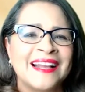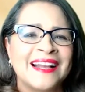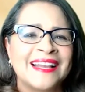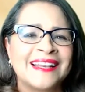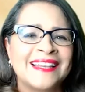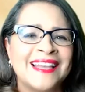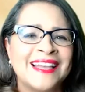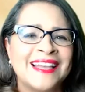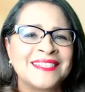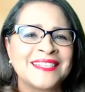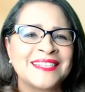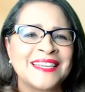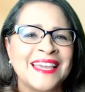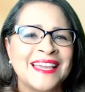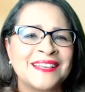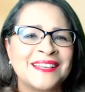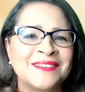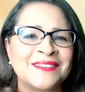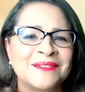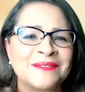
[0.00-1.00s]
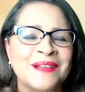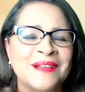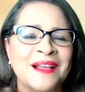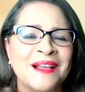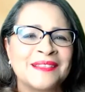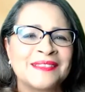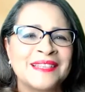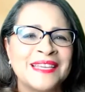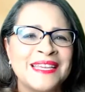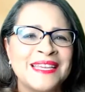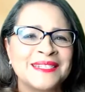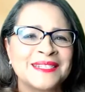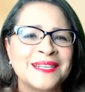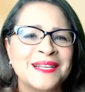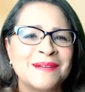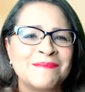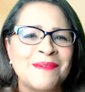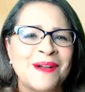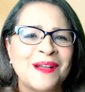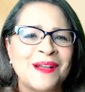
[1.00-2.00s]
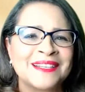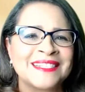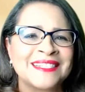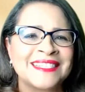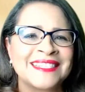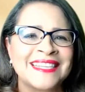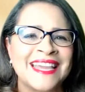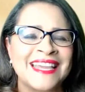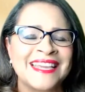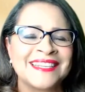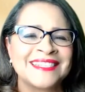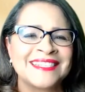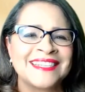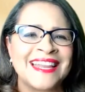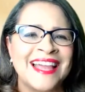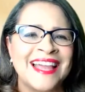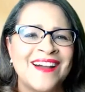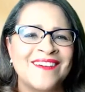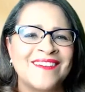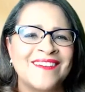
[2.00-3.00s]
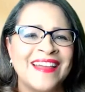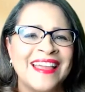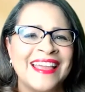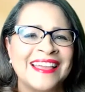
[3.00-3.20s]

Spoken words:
I'd like to get Lee to come on the stage now